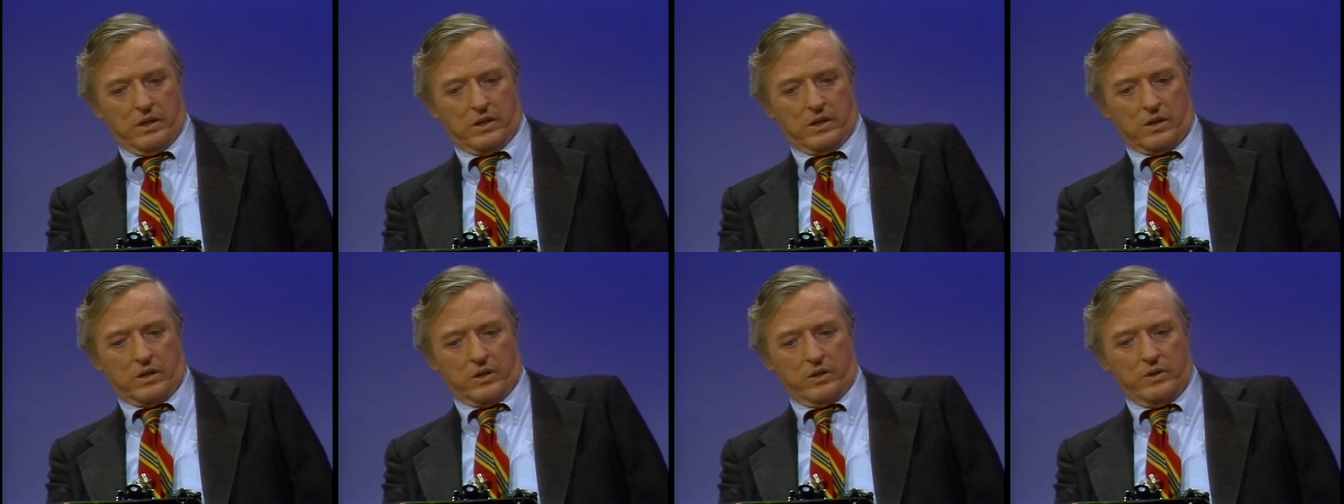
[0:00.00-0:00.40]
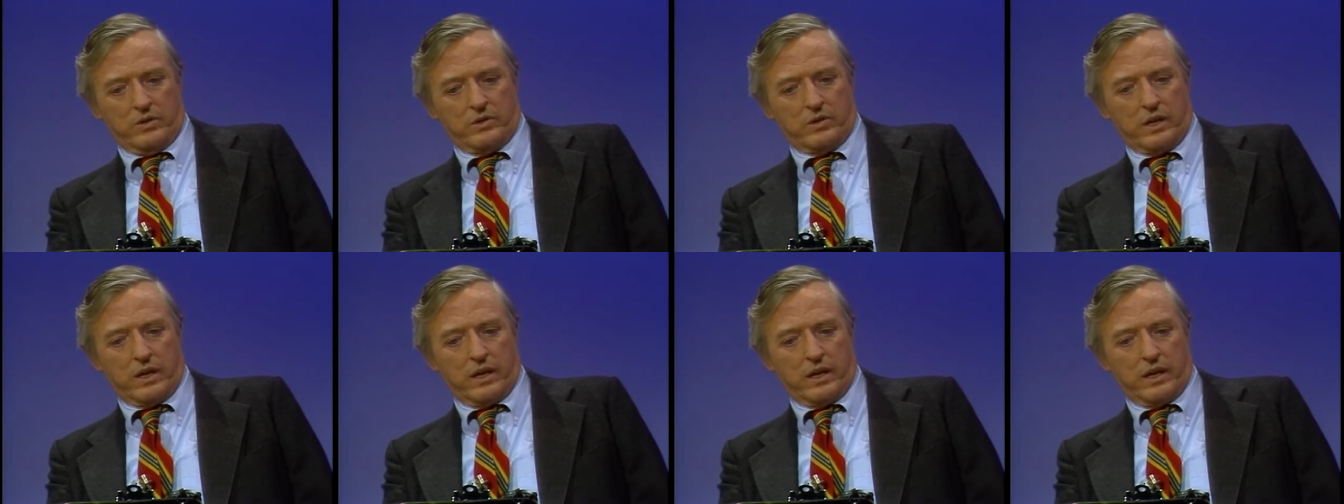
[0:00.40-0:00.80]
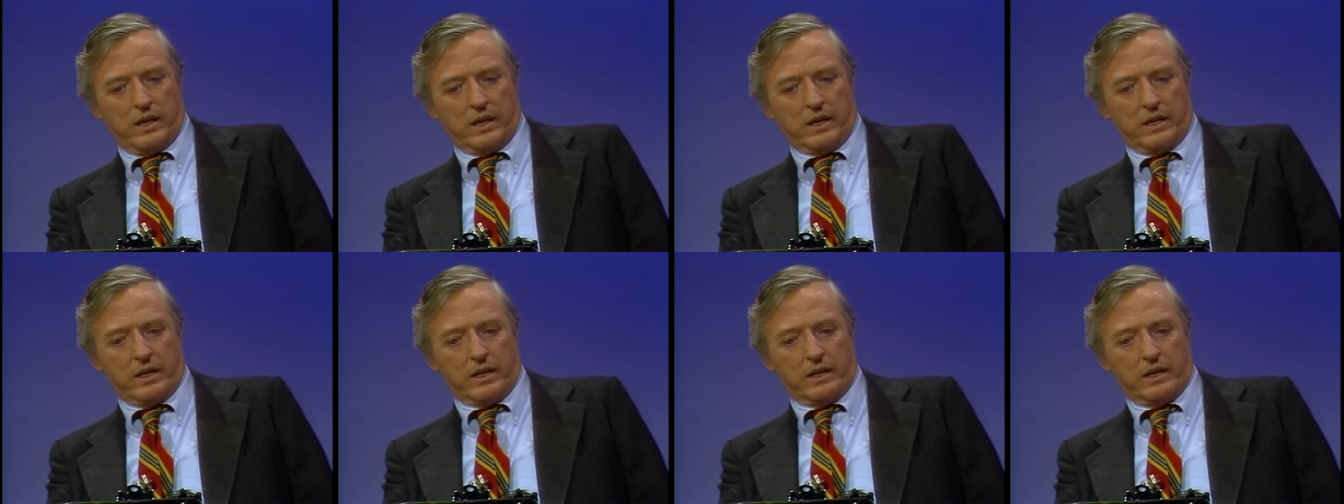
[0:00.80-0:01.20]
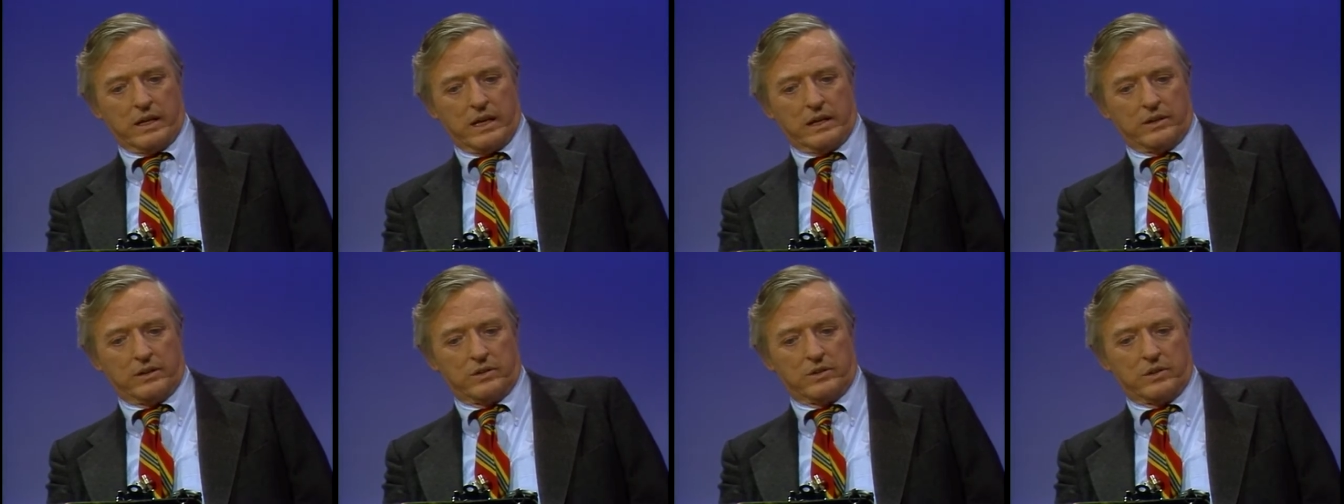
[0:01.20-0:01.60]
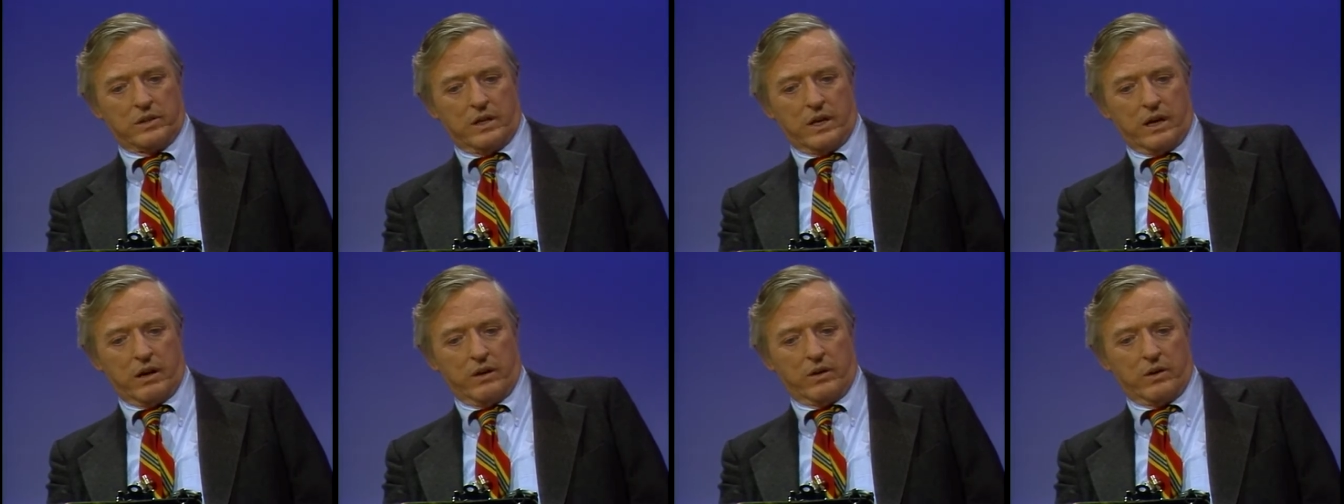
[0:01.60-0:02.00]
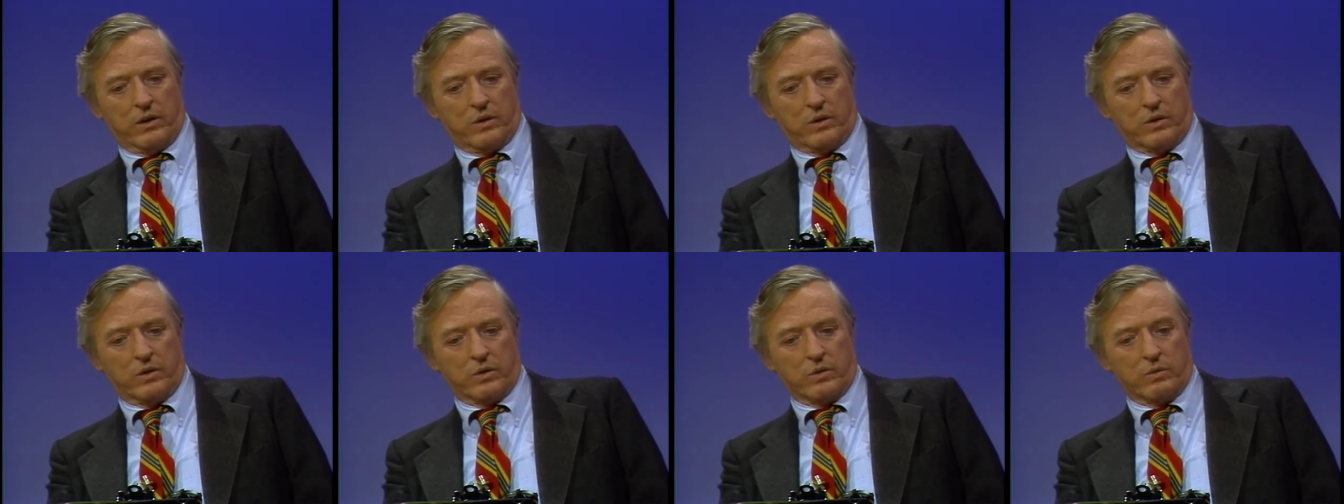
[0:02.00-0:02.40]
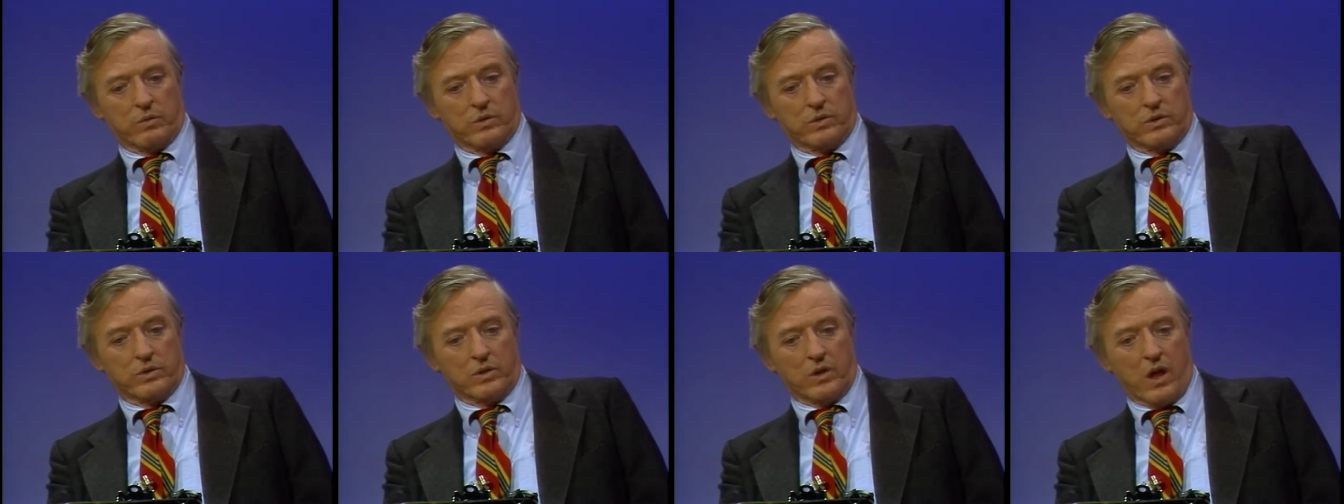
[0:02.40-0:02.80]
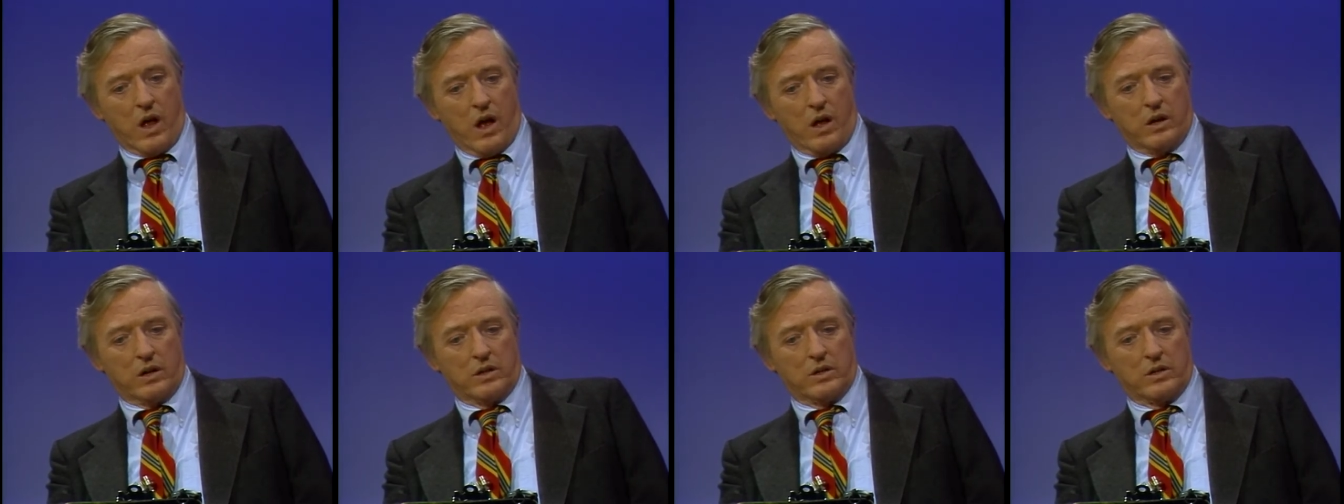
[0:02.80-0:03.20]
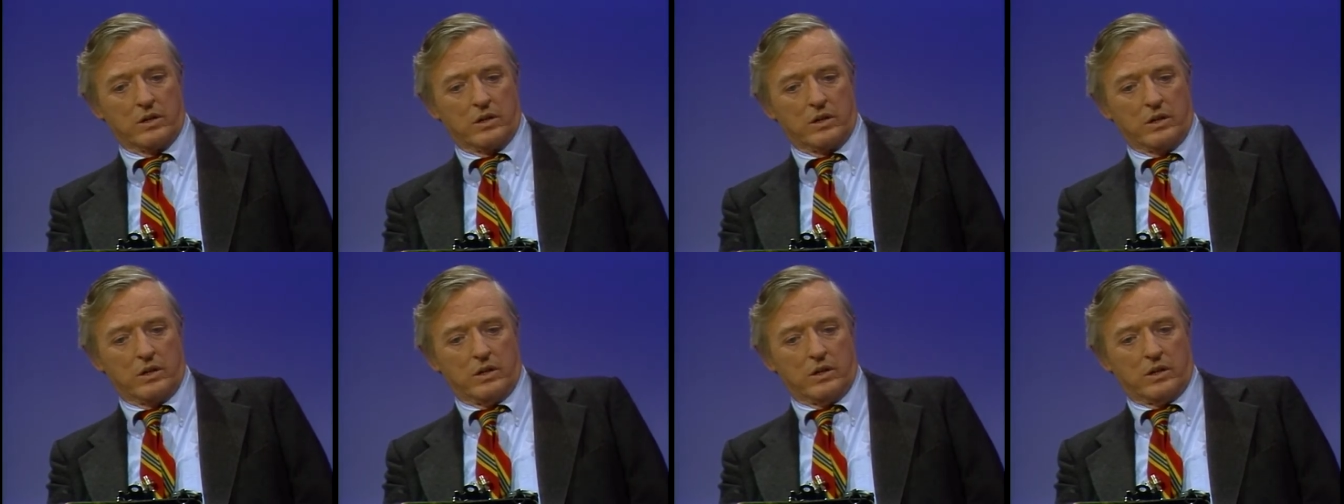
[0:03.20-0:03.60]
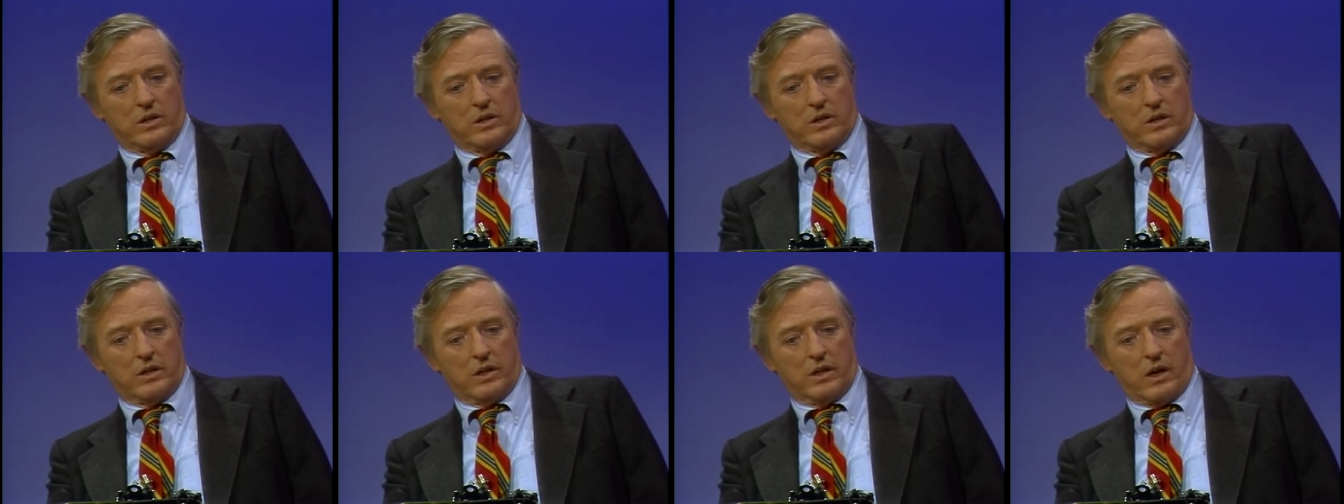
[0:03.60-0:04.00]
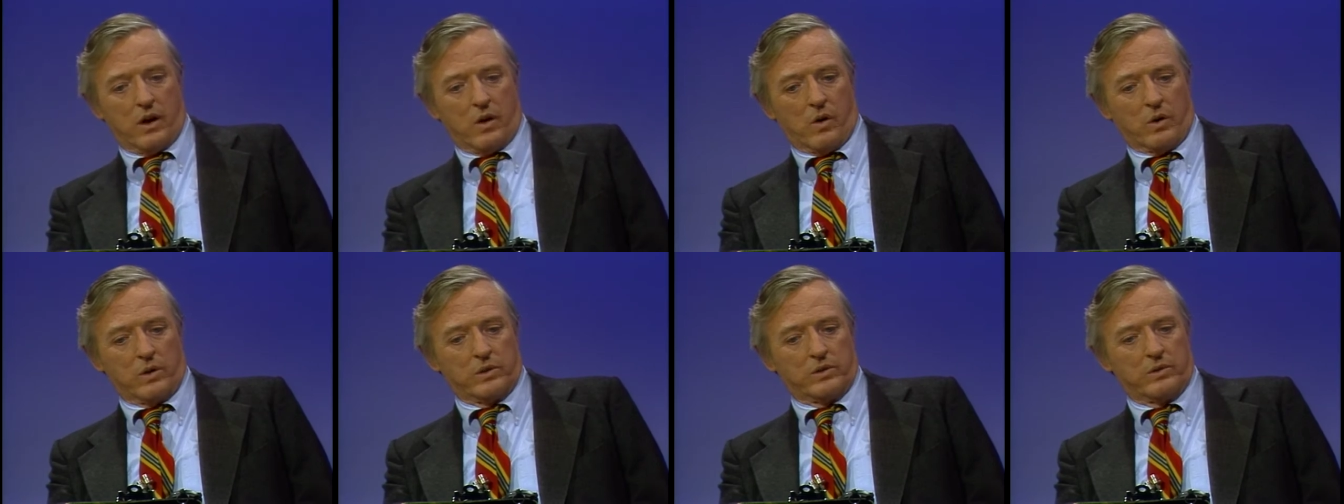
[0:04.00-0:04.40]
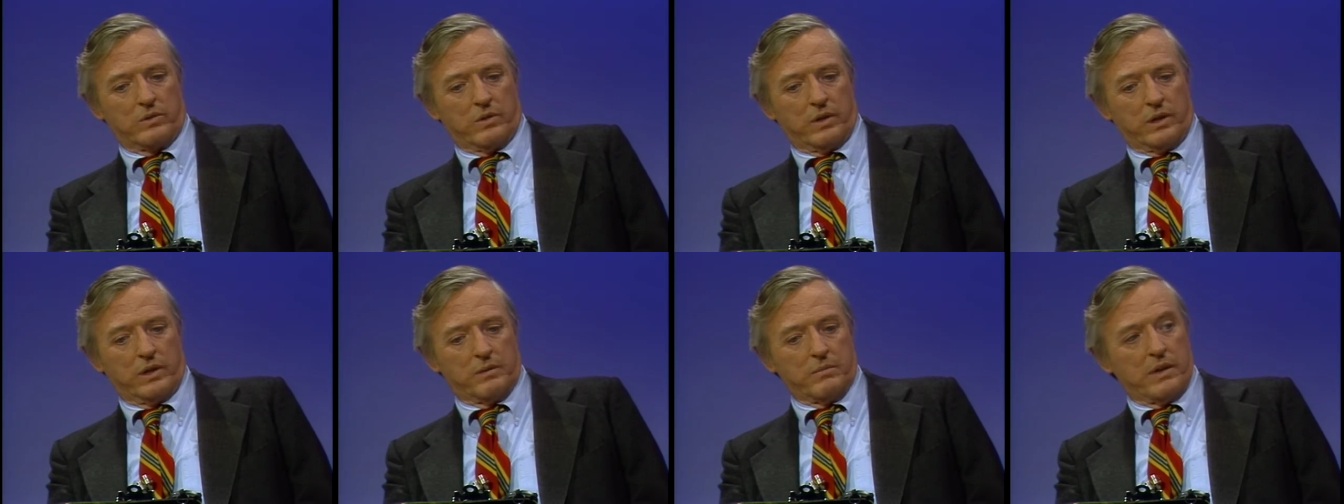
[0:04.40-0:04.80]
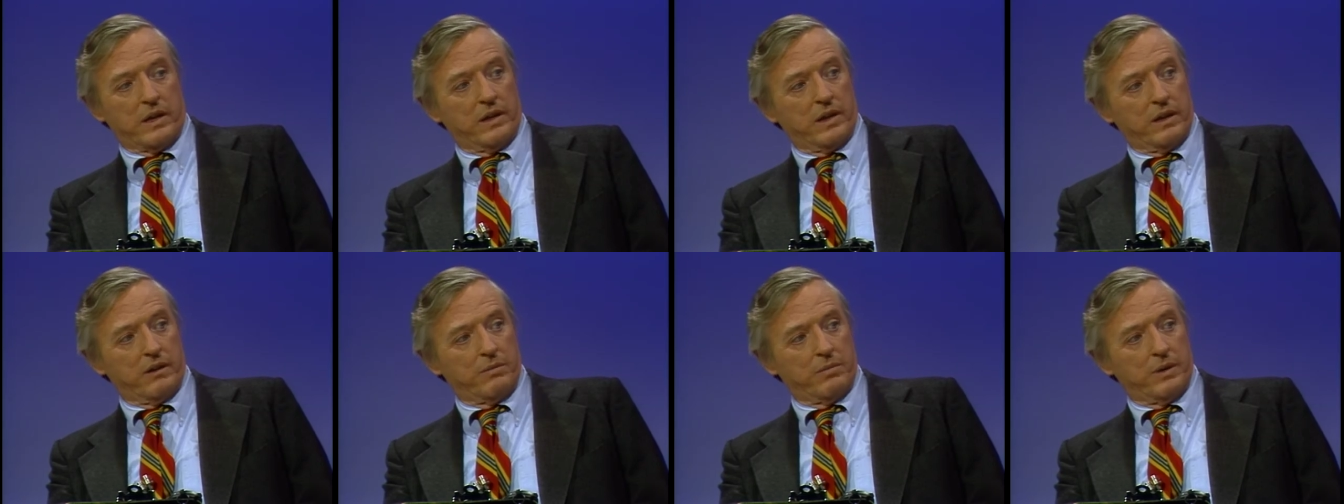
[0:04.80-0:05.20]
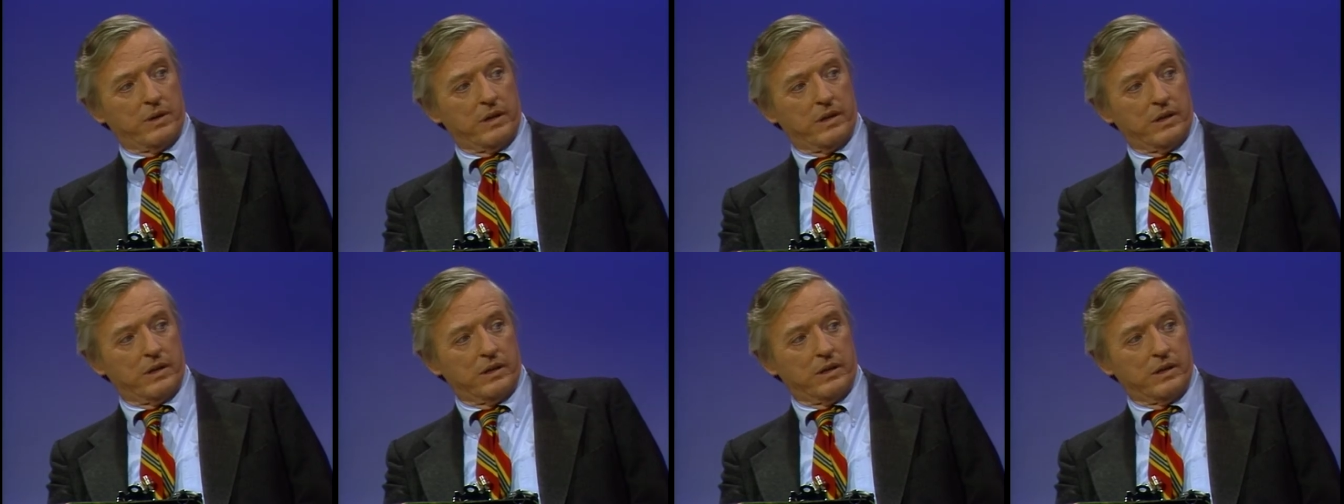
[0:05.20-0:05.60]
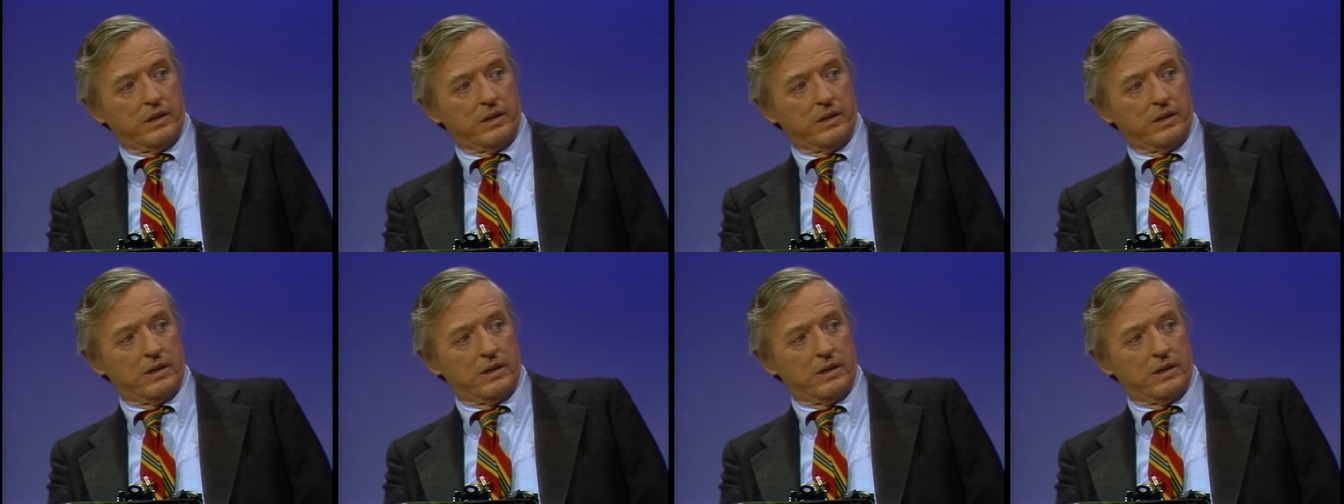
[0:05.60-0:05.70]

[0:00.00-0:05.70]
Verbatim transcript: Are you saying that the scenario was not orchestrated by the FBI?